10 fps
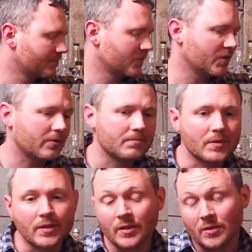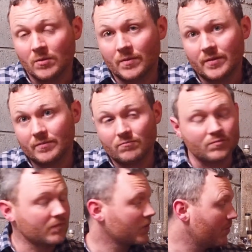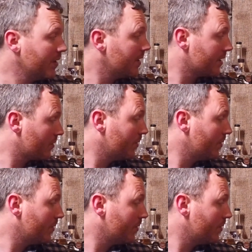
So quite a